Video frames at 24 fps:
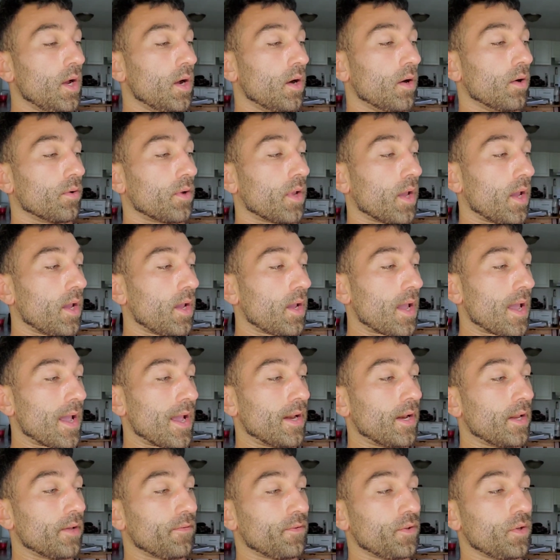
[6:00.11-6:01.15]
Okay,
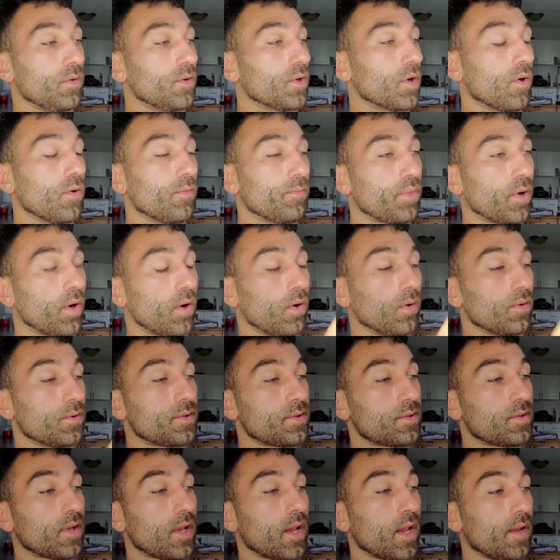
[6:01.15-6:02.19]
and if you don't
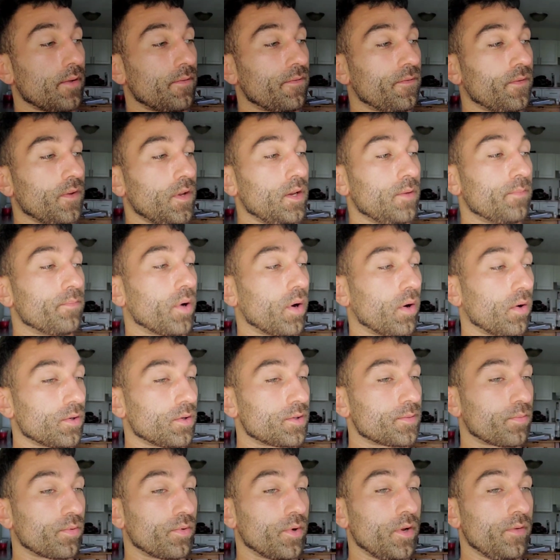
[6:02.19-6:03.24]
post a feed
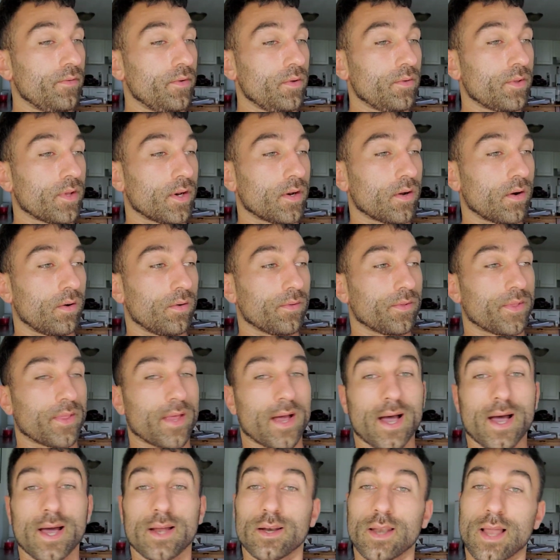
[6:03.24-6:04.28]
post preview, then all
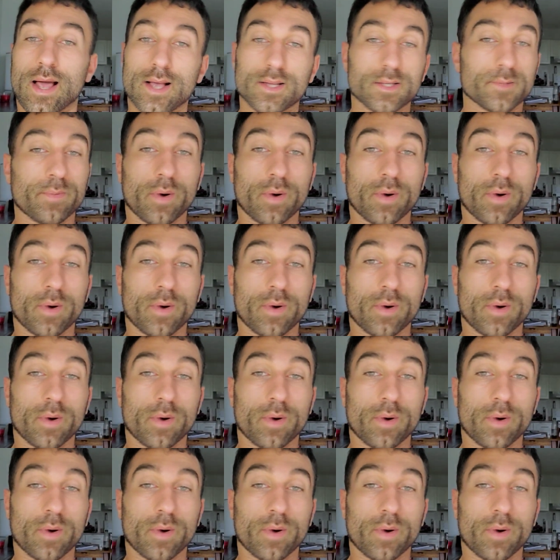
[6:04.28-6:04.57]
that last